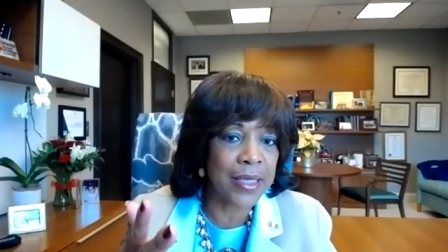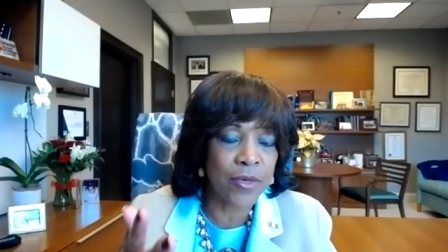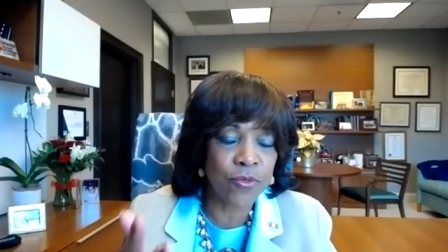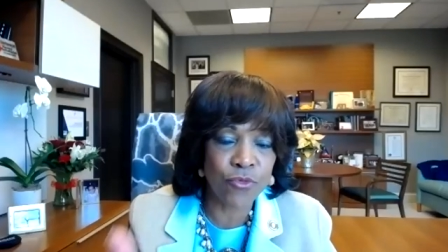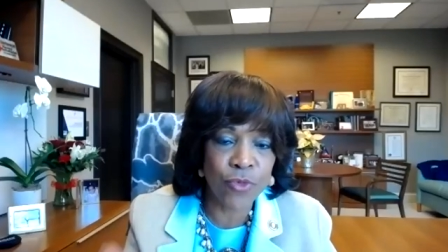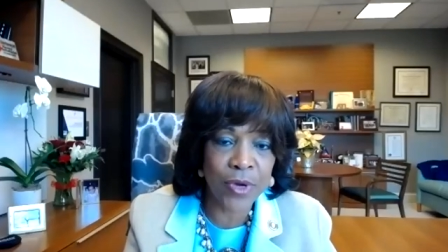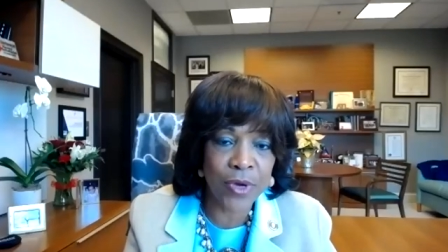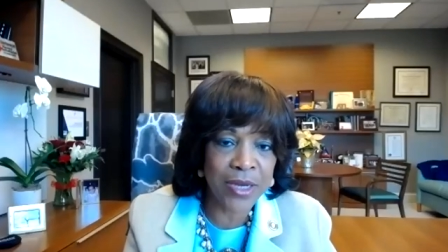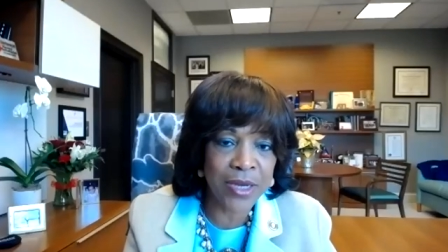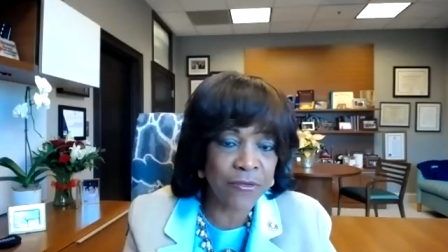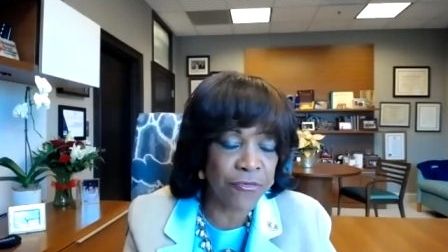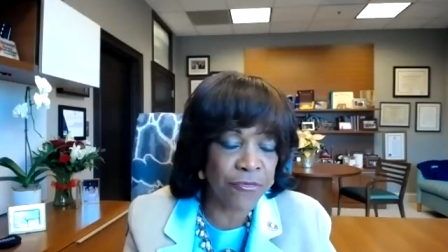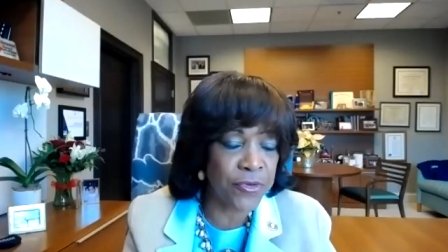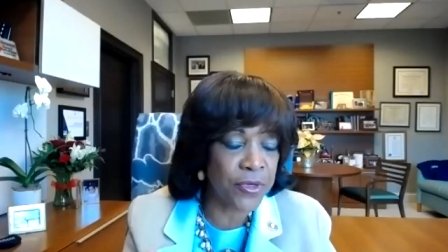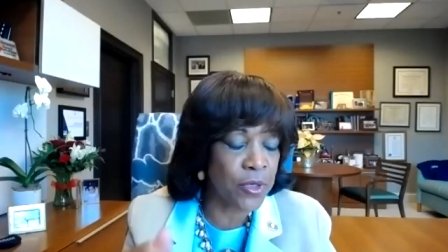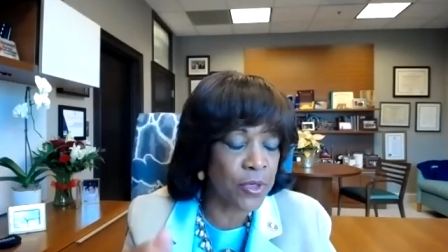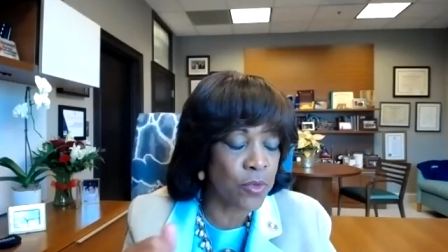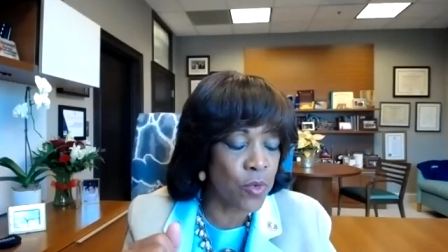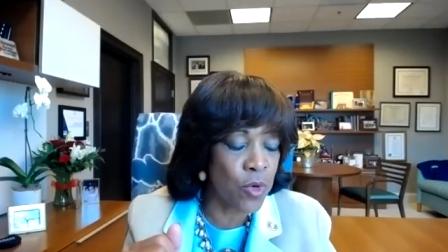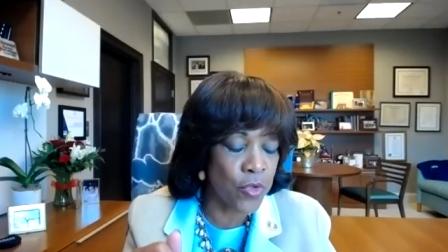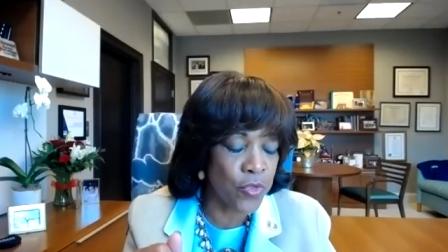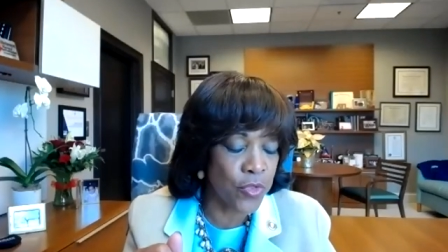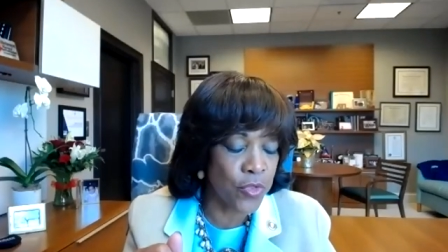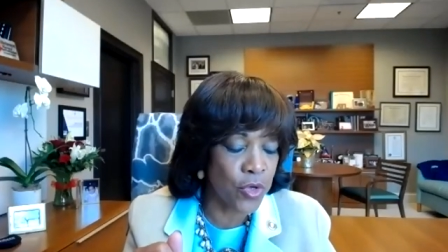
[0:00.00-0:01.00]
and Redfield
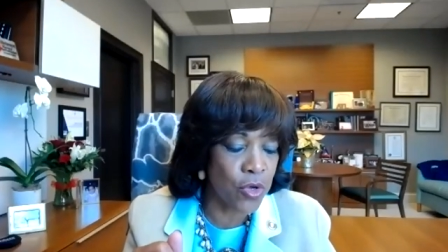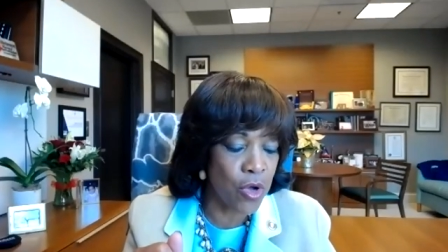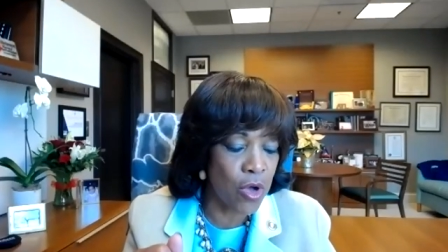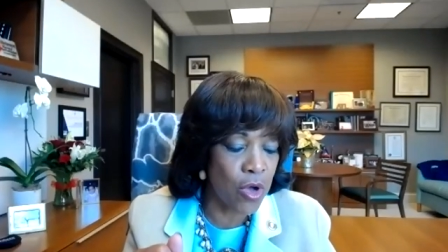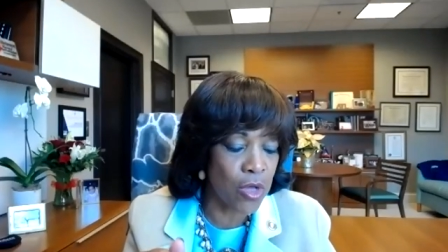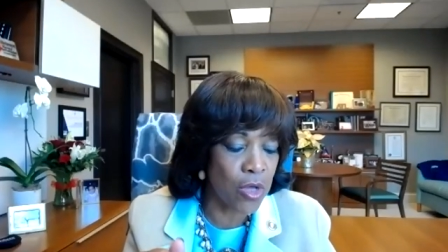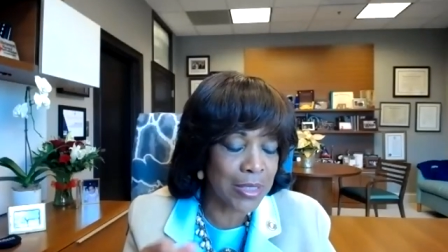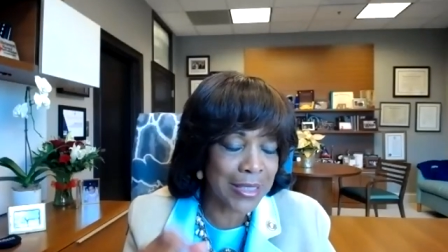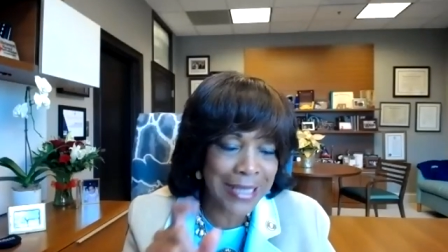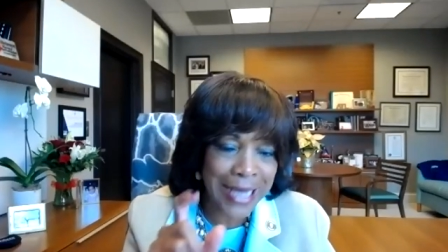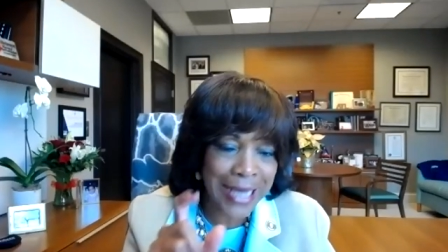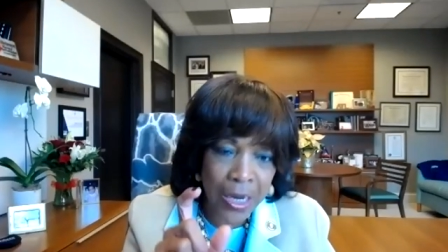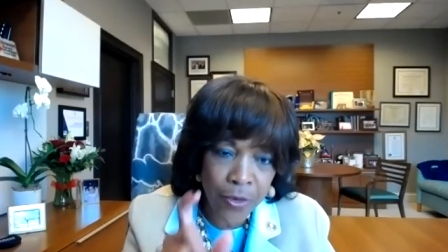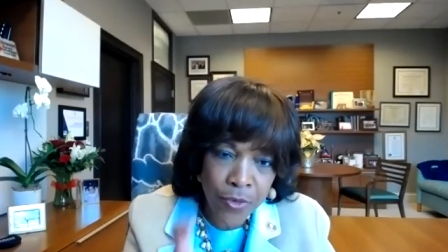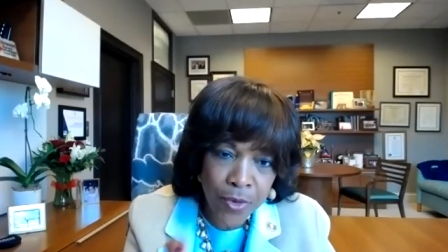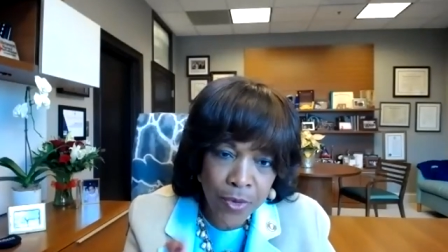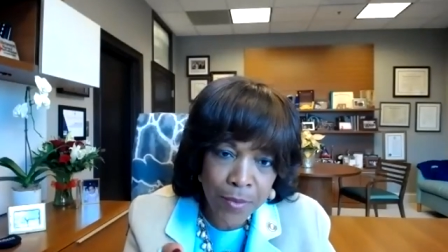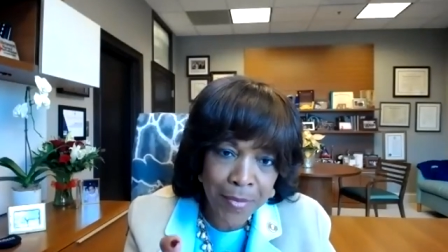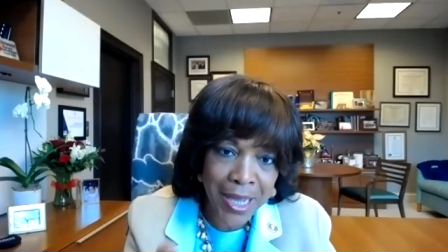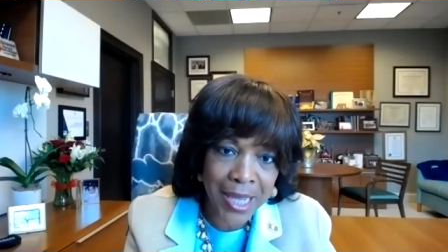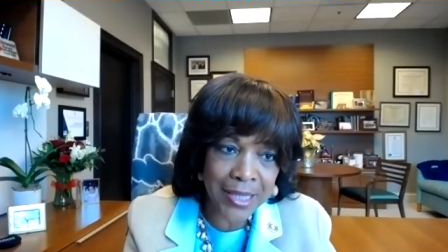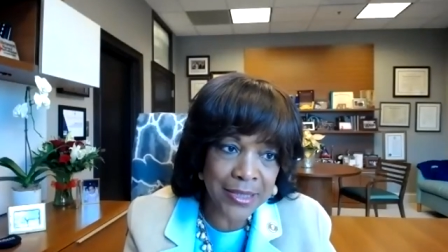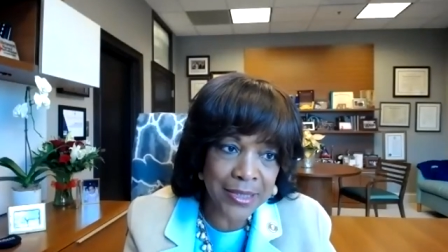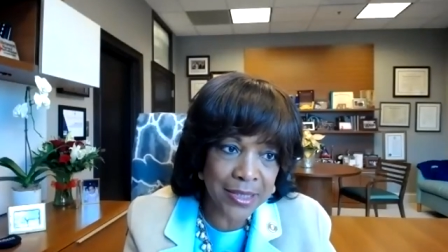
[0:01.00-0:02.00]
were on the call, and I
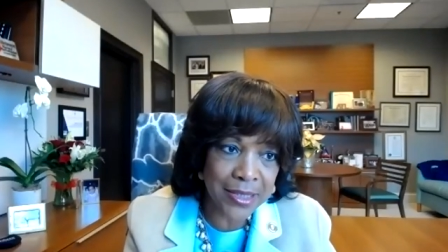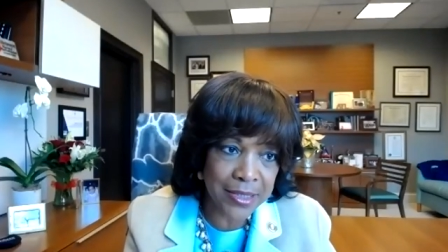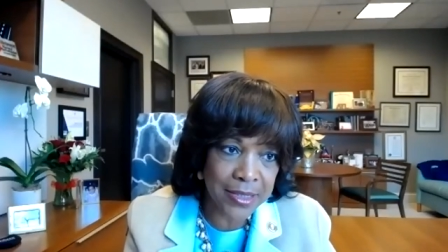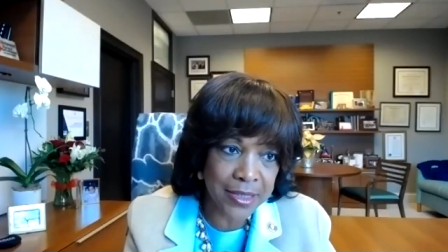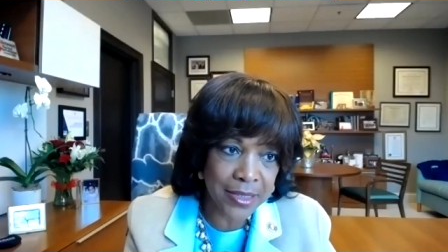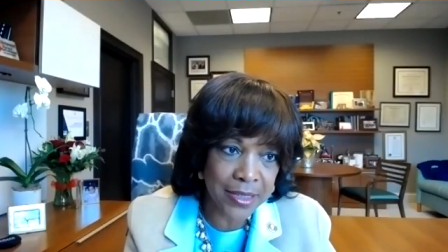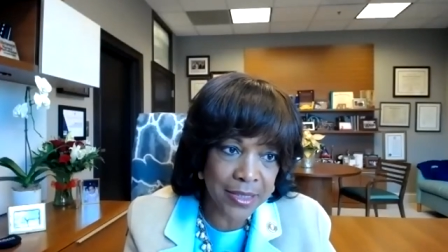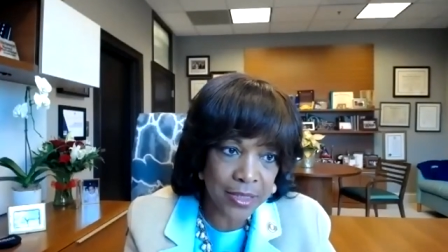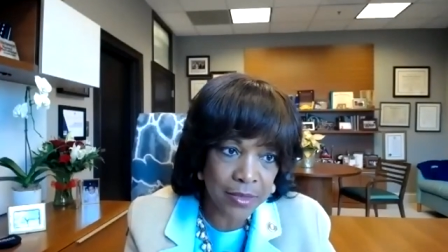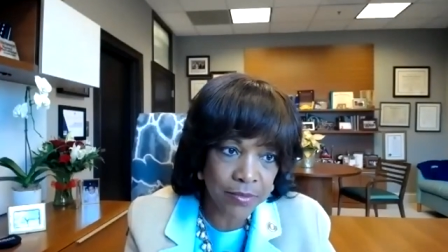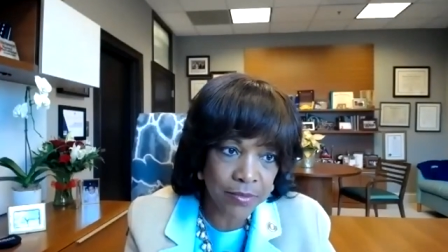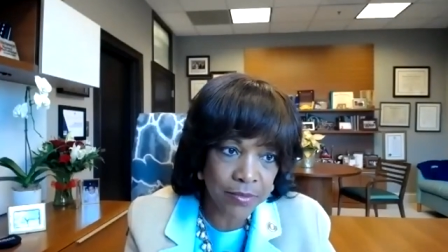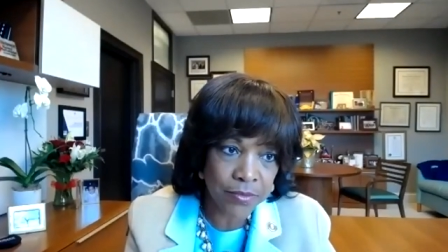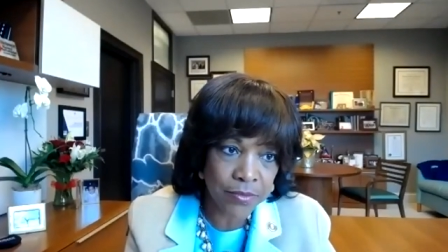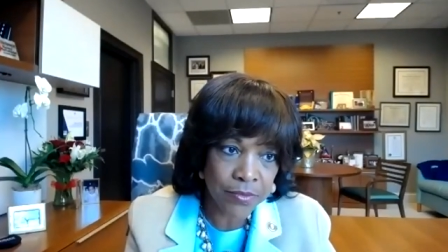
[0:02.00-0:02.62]
reminded them,